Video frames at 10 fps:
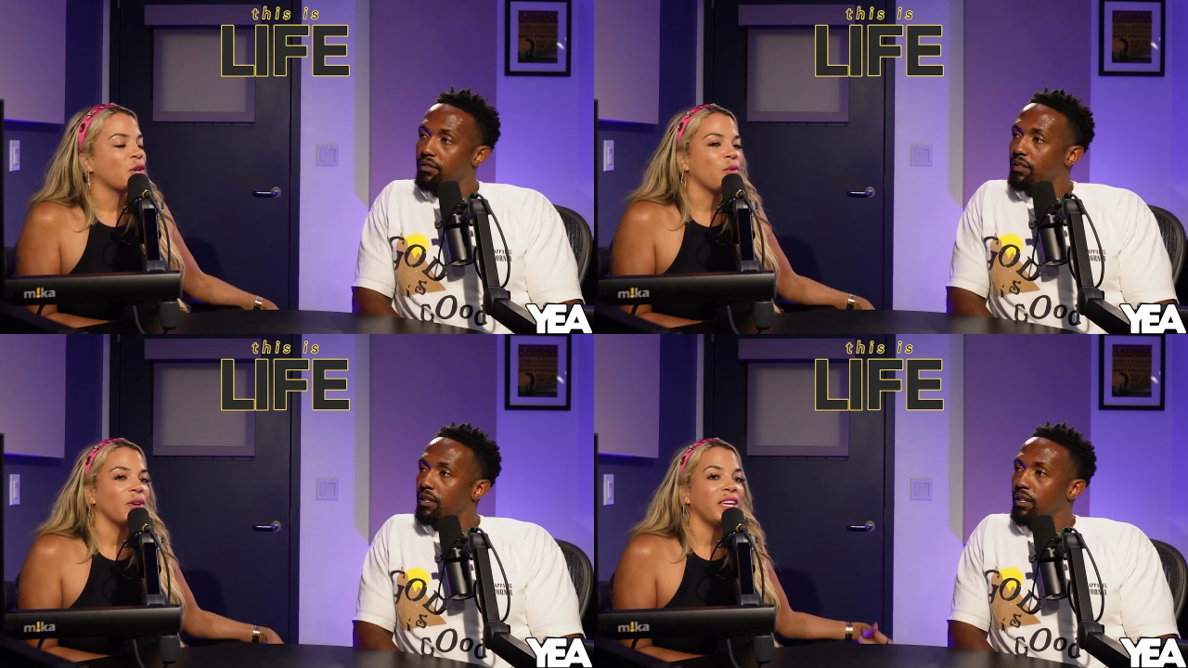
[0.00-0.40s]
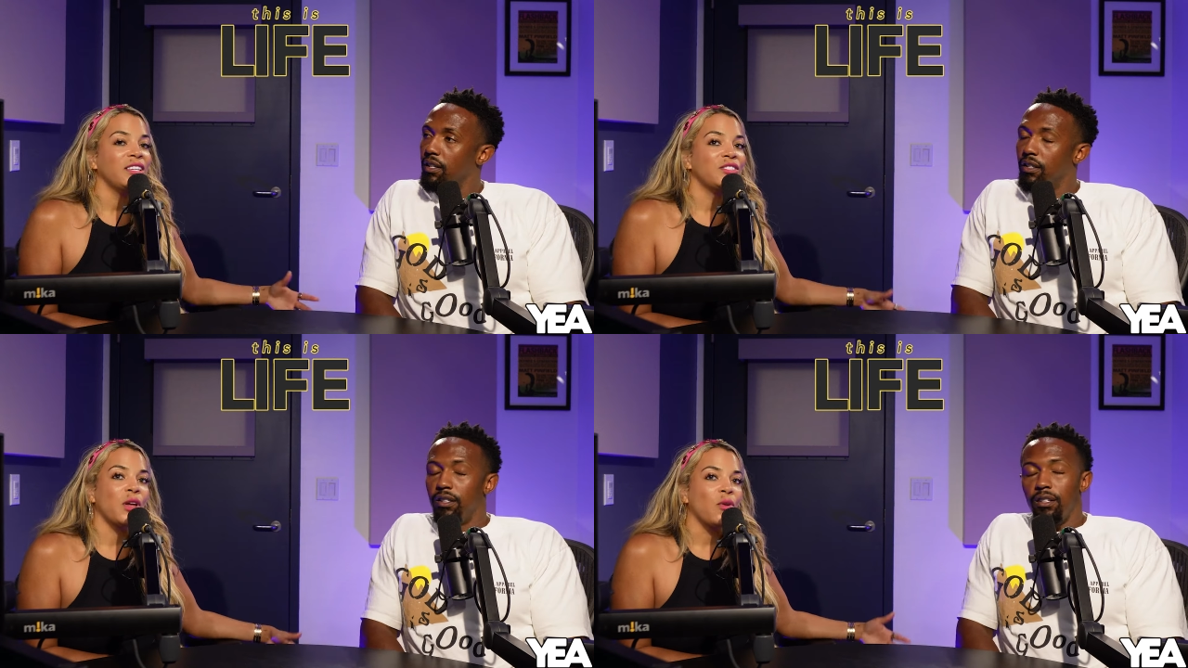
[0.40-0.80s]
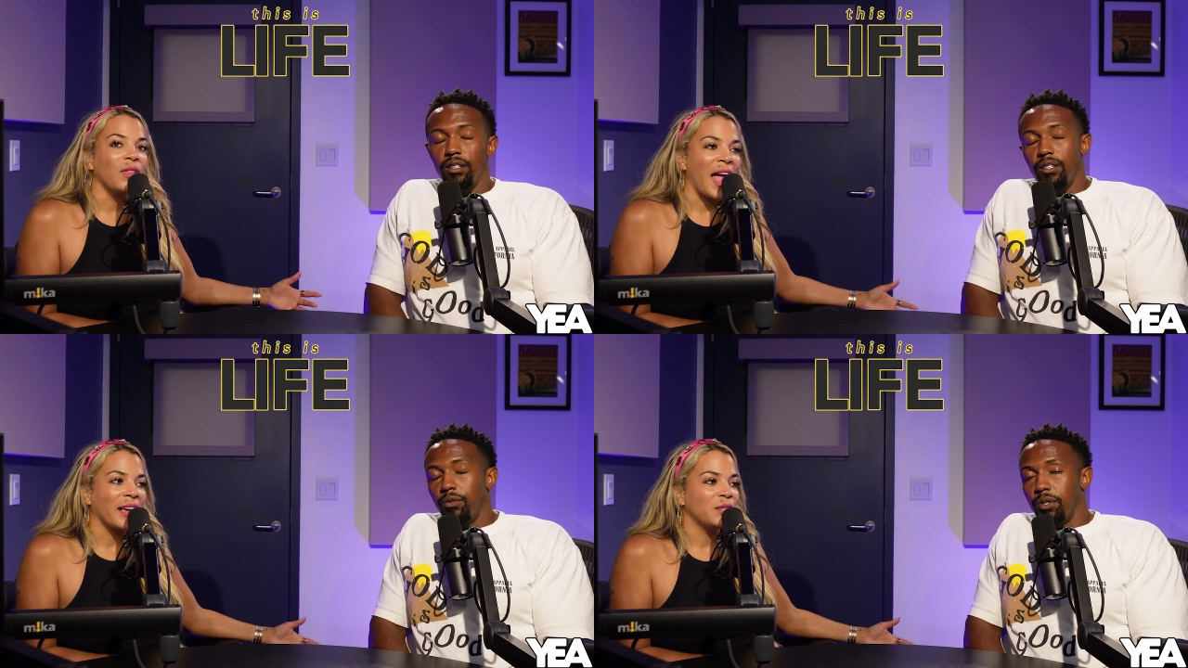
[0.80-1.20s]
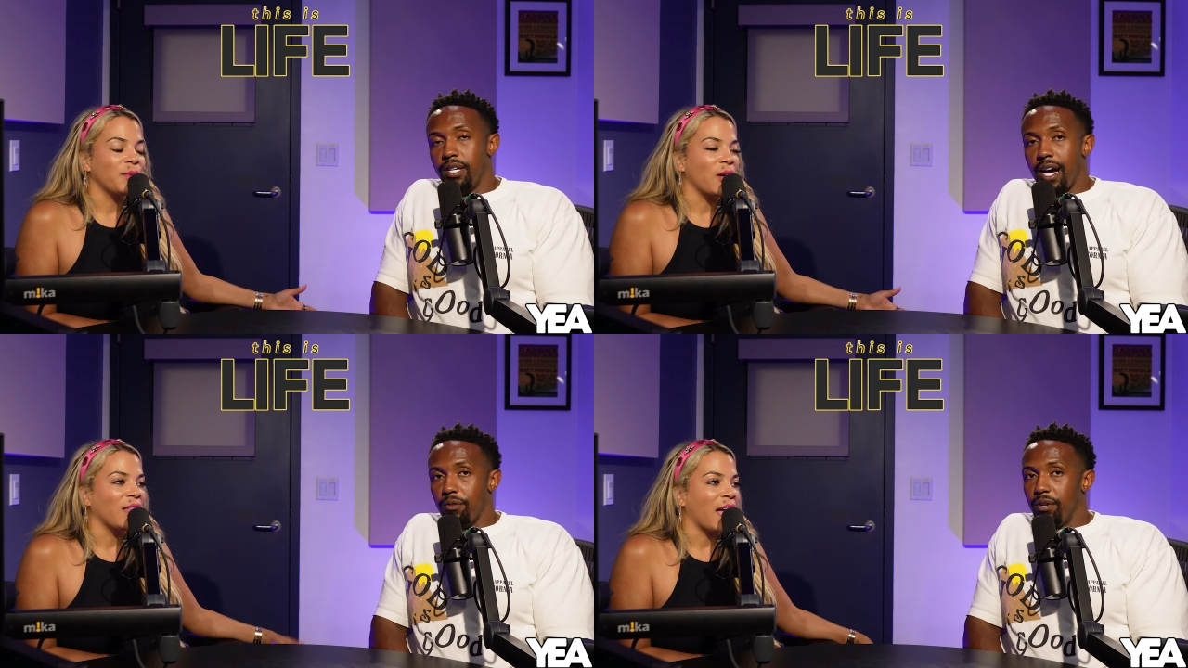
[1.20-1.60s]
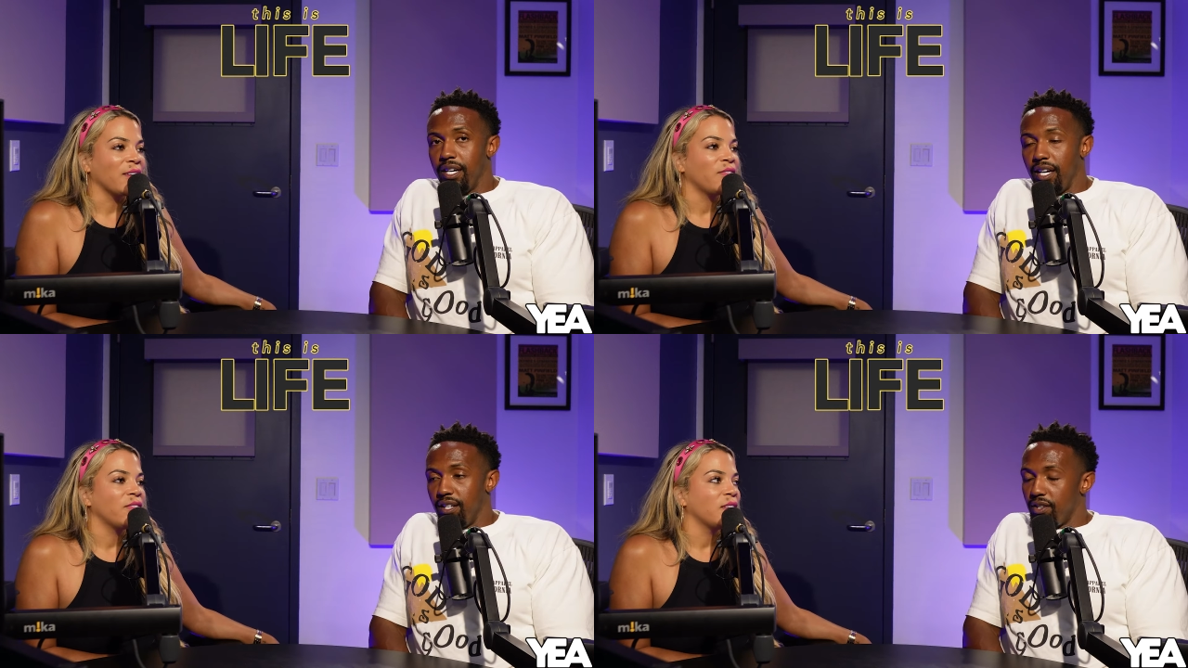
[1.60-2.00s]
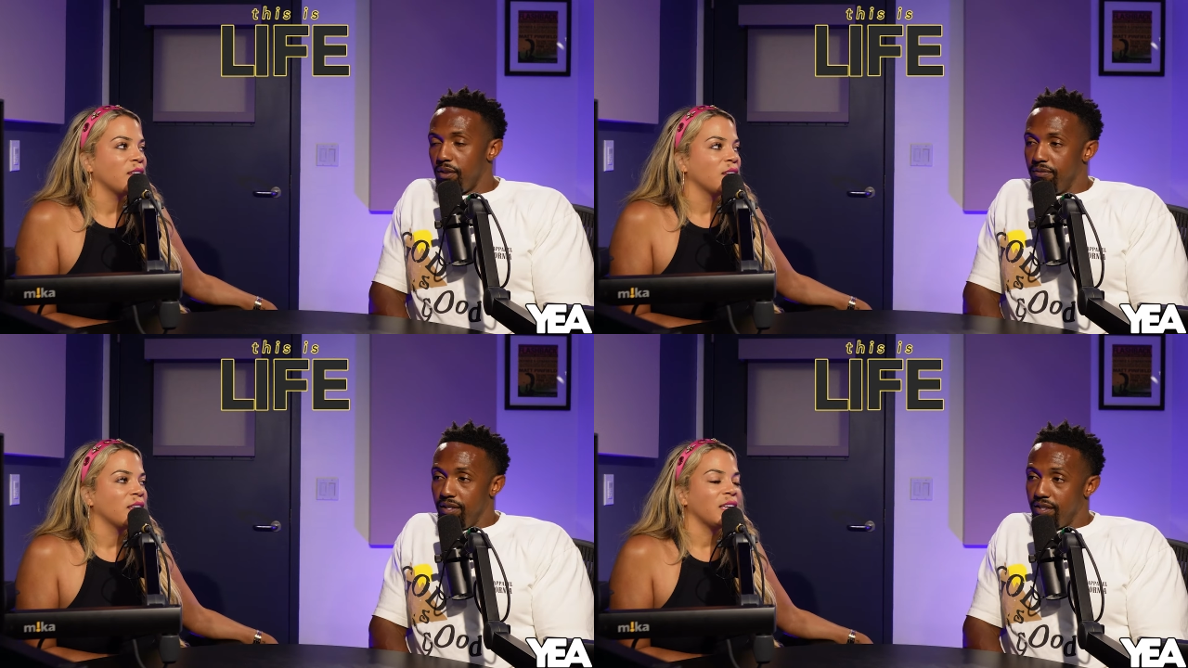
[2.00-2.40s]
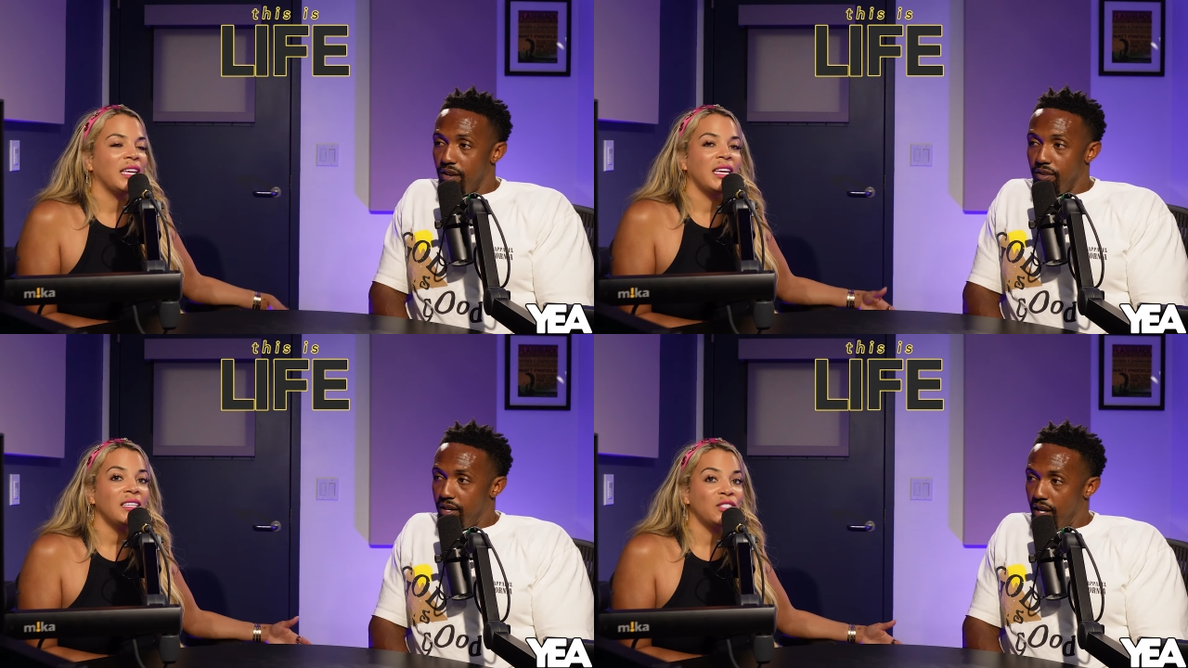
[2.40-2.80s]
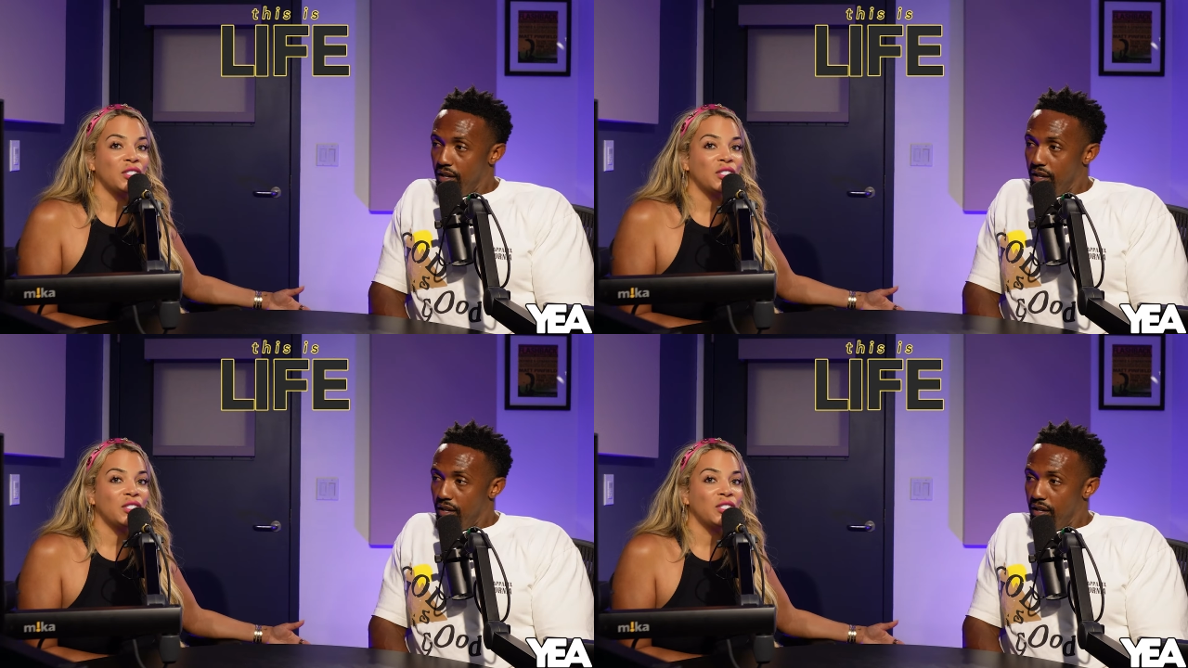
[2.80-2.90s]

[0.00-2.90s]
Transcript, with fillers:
Speaker 1: So he's so lax we'll about life. It's all, it's all he's okay.